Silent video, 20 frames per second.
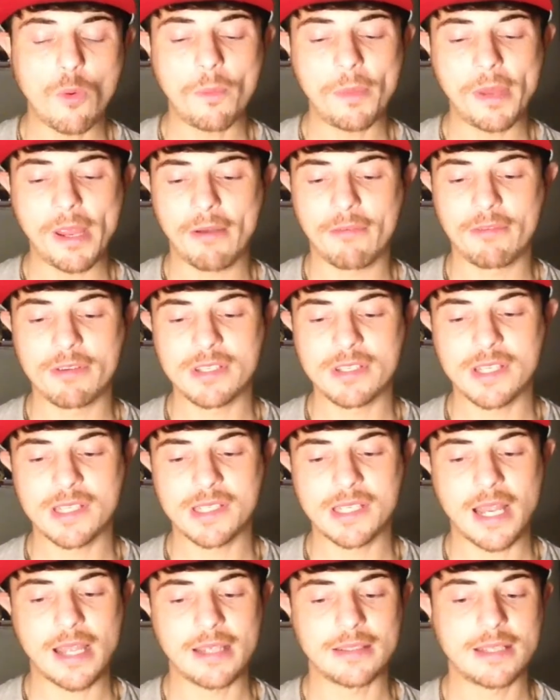
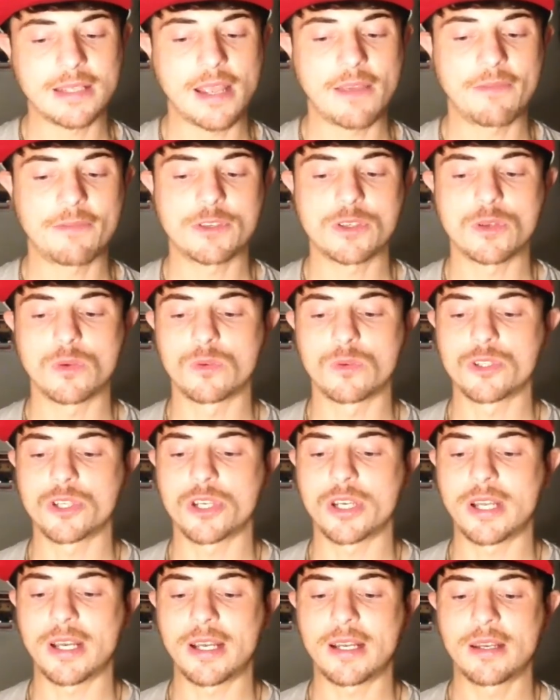appearances last year for
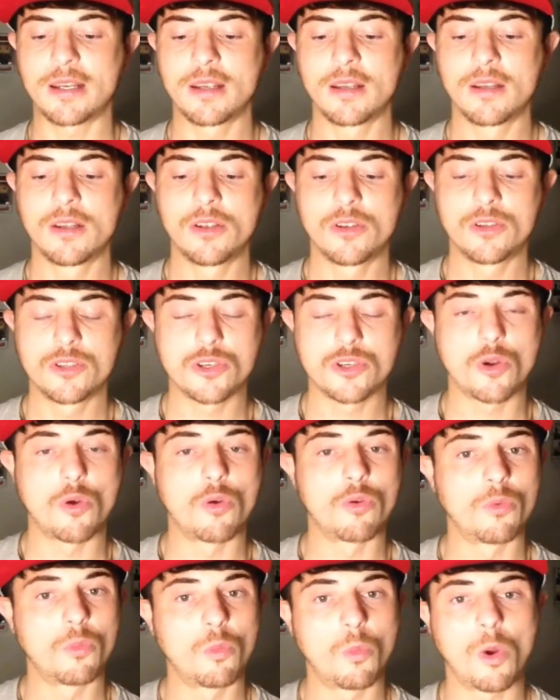Sociedad,
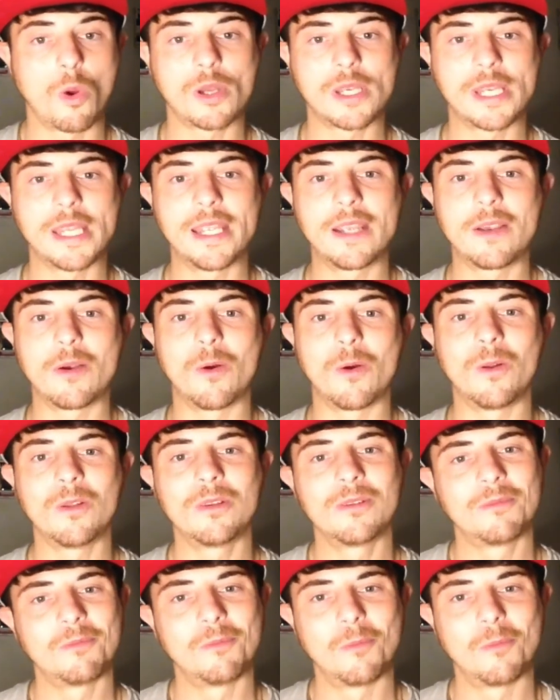scoring 1 league goal.